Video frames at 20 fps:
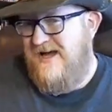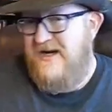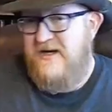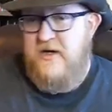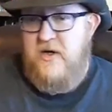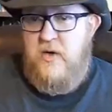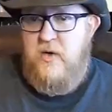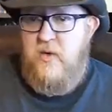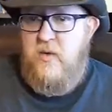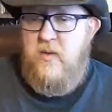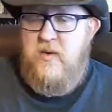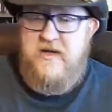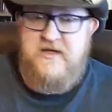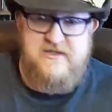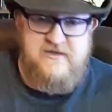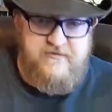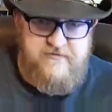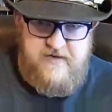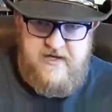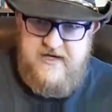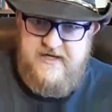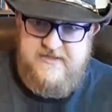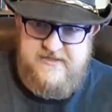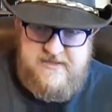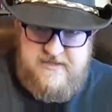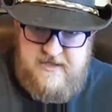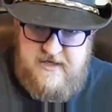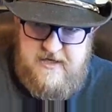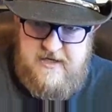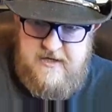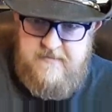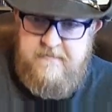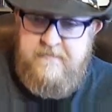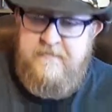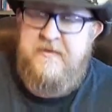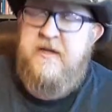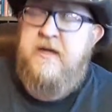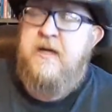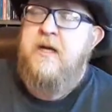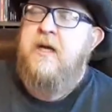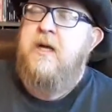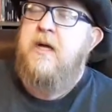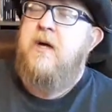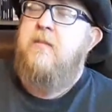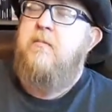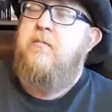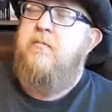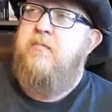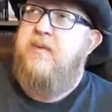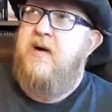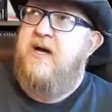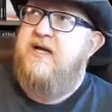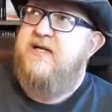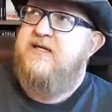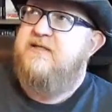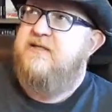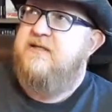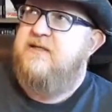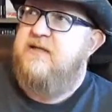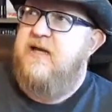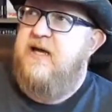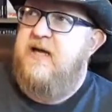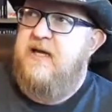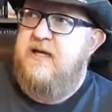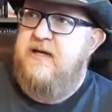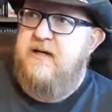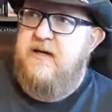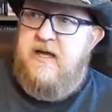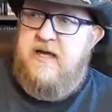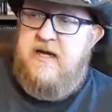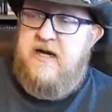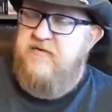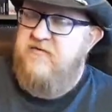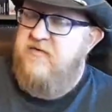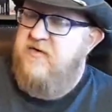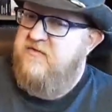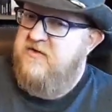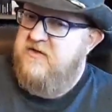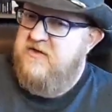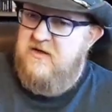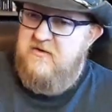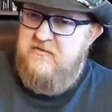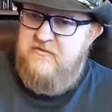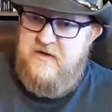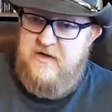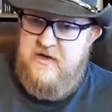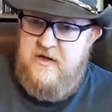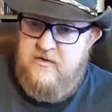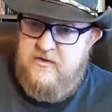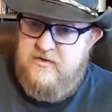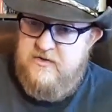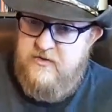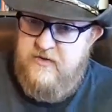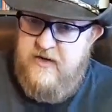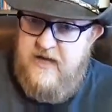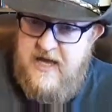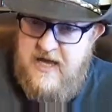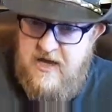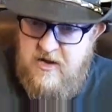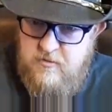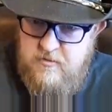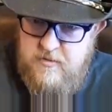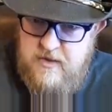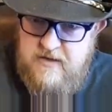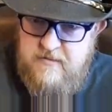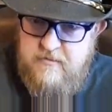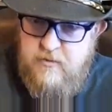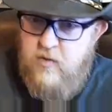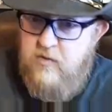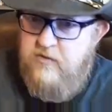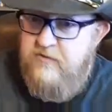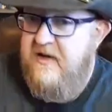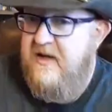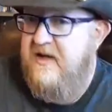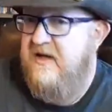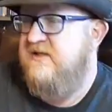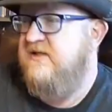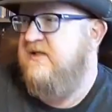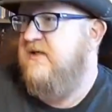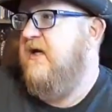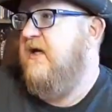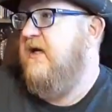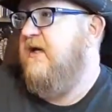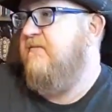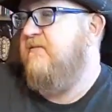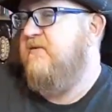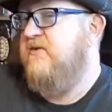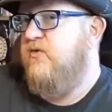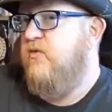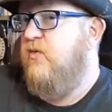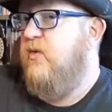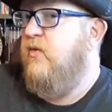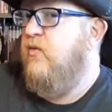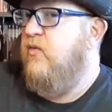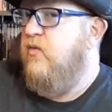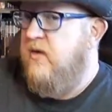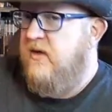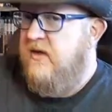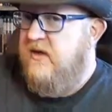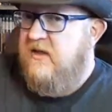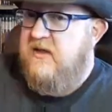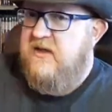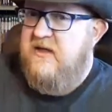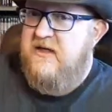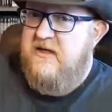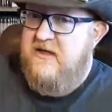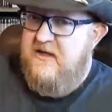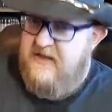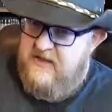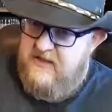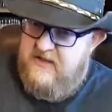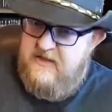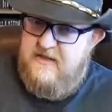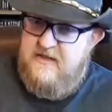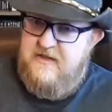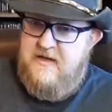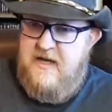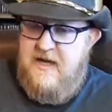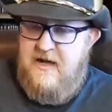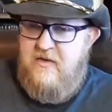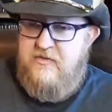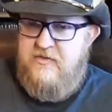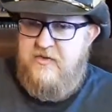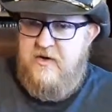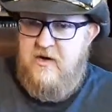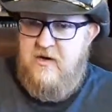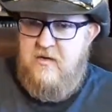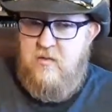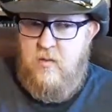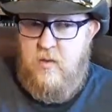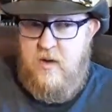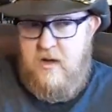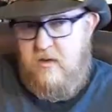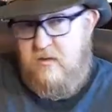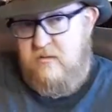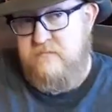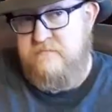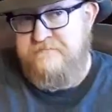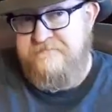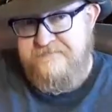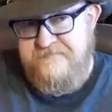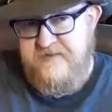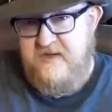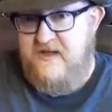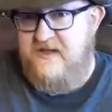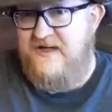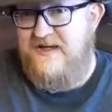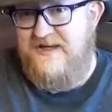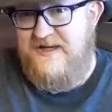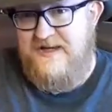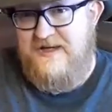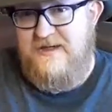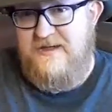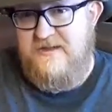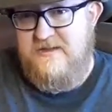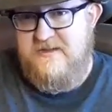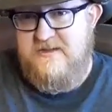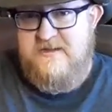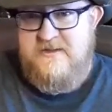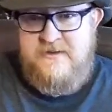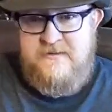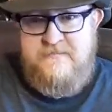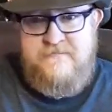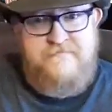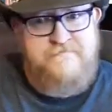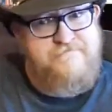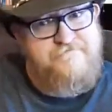I know it's a fantasy game, but, and, and I've even done videos on how many more fantasy games do we really need out there. Well, need is